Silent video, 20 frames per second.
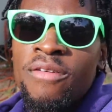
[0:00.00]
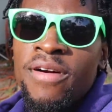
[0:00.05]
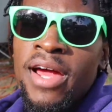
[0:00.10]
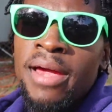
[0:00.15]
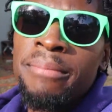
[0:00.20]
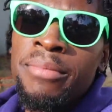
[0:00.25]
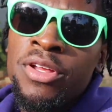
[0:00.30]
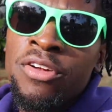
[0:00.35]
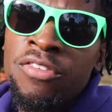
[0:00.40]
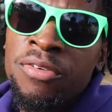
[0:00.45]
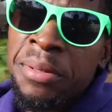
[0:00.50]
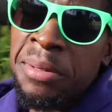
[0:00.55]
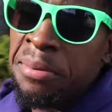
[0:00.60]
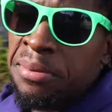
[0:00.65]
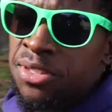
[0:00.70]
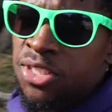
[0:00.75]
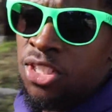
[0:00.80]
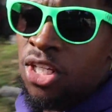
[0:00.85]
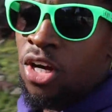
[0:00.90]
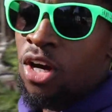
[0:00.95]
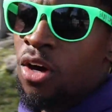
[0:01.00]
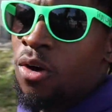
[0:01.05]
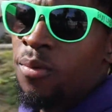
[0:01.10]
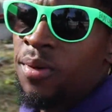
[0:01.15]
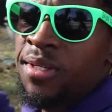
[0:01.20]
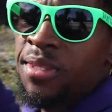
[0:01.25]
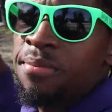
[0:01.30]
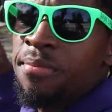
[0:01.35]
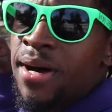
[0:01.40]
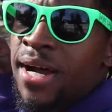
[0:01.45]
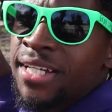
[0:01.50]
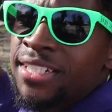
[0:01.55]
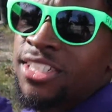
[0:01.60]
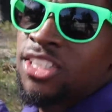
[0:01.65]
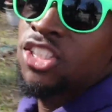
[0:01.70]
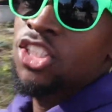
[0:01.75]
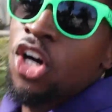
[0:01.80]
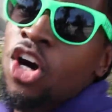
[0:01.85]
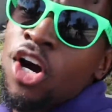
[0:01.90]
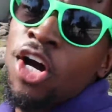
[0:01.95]
right, beautiful people, so with my
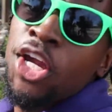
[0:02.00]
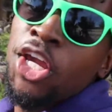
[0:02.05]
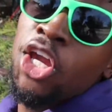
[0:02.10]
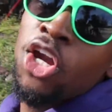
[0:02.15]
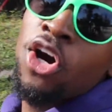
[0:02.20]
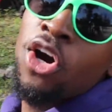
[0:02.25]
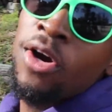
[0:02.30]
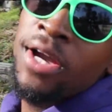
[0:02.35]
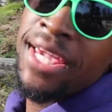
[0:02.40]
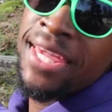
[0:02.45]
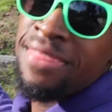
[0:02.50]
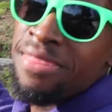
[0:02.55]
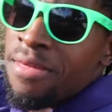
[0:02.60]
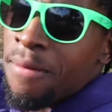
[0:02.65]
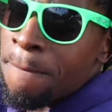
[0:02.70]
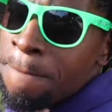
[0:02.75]
soil in the